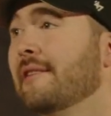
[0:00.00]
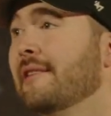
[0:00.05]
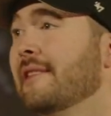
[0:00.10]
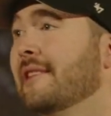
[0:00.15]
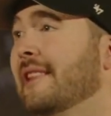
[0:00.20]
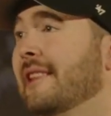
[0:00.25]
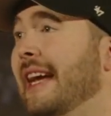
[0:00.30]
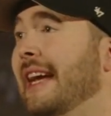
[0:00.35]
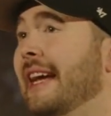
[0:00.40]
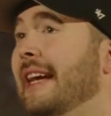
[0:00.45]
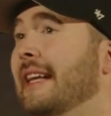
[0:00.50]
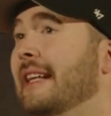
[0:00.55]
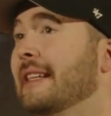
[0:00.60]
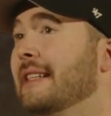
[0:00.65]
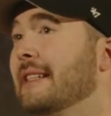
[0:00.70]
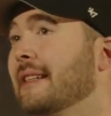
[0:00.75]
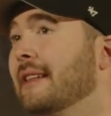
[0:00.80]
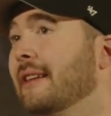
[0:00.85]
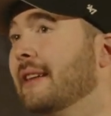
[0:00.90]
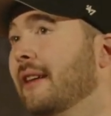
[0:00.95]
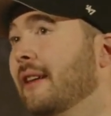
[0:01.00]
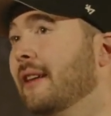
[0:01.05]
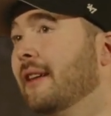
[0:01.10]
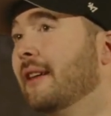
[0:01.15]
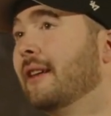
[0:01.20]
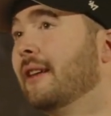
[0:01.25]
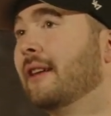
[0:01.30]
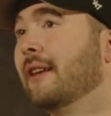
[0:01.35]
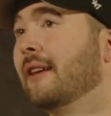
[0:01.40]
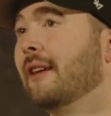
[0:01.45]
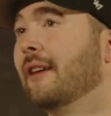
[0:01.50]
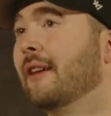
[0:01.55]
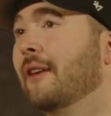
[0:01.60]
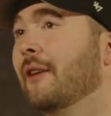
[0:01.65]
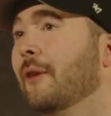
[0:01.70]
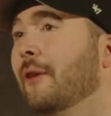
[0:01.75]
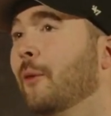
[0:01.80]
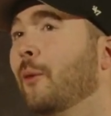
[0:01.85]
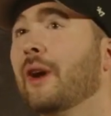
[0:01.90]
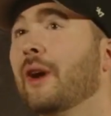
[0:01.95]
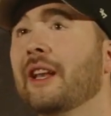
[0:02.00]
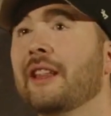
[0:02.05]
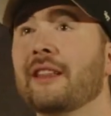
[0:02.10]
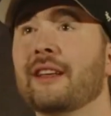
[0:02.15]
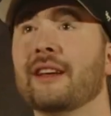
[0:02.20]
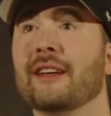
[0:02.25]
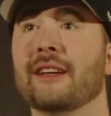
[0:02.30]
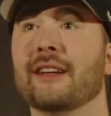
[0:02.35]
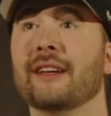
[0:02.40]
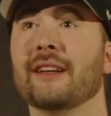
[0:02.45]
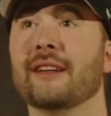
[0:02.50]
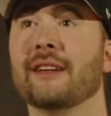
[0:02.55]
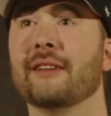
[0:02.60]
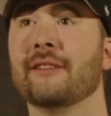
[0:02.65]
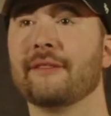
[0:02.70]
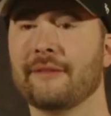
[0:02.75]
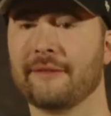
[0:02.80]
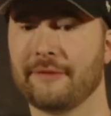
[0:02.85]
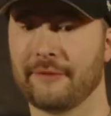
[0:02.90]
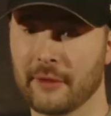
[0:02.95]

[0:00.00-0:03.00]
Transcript: And one of for